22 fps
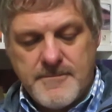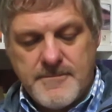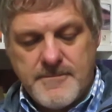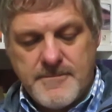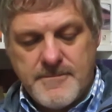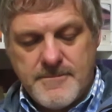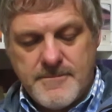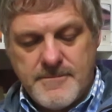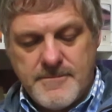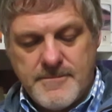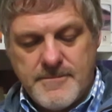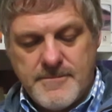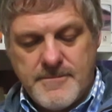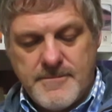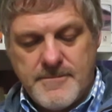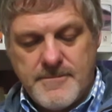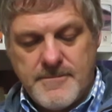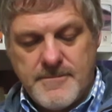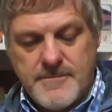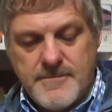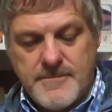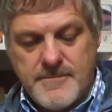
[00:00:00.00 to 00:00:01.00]

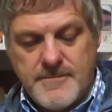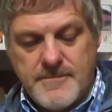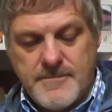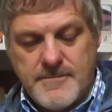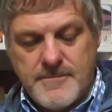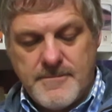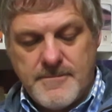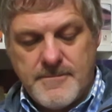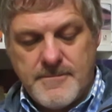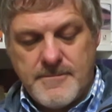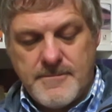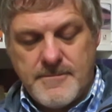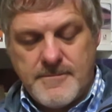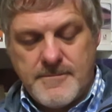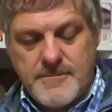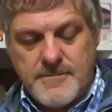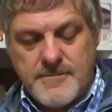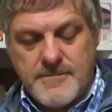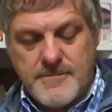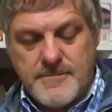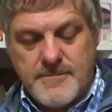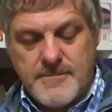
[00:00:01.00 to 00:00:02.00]

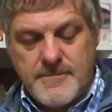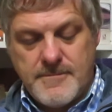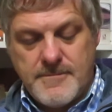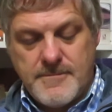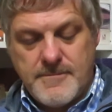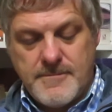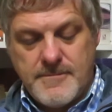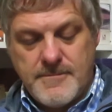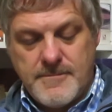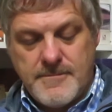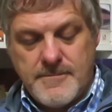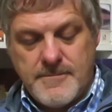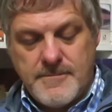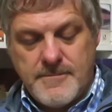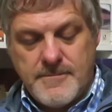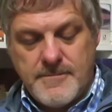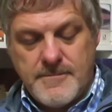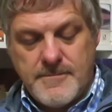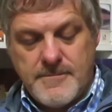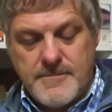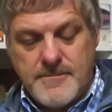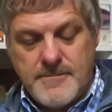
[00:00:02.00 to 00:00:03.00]

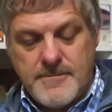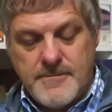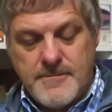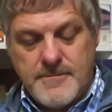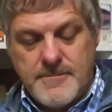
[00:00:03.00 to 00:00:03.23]
(silence)